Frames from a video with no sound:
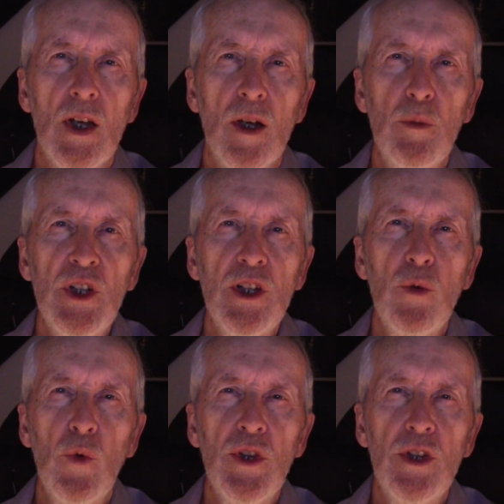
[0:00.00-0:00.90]
A
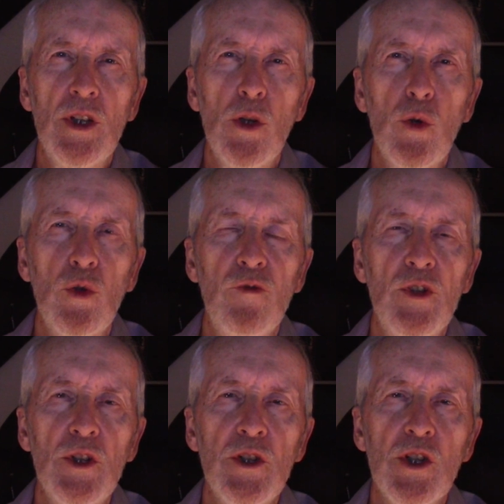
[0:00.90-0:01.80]
meeting with the local
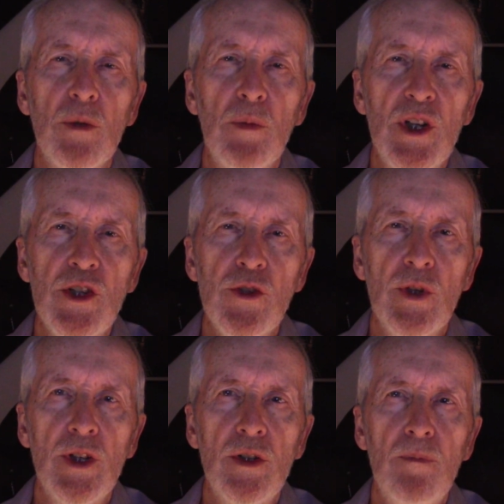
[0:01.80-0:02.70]
village
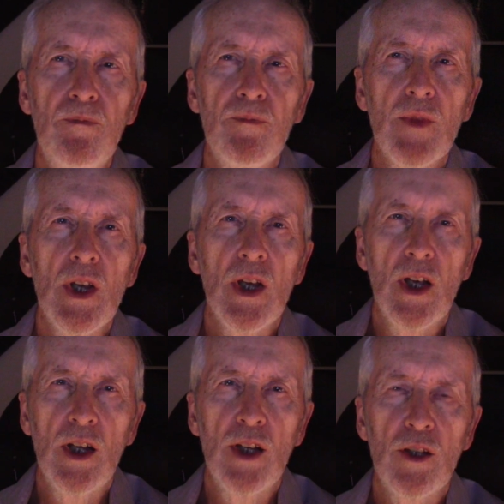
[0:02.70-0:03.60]
administrator
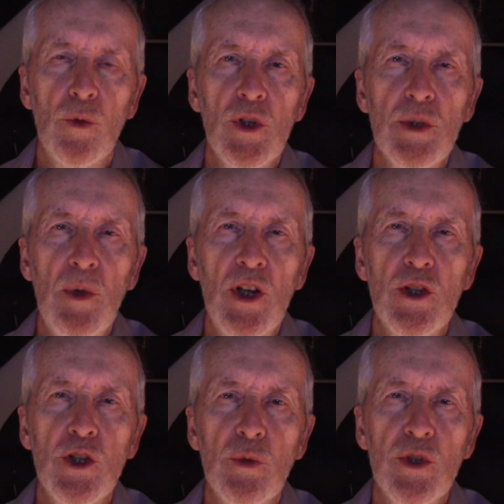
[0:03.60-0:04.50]
and the works
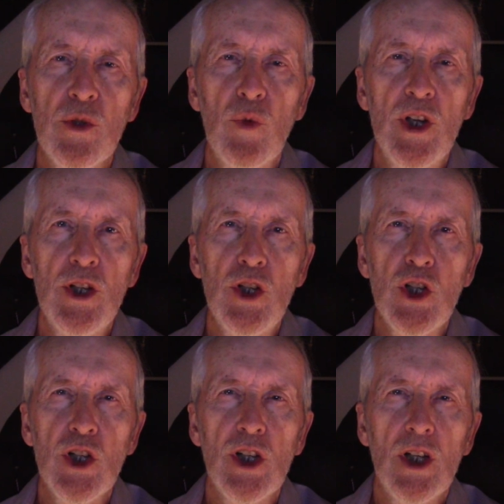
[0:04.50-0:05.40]
manager was
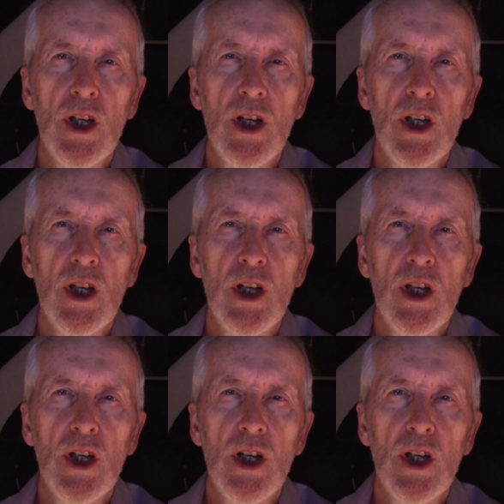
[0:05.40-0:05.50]
arranged.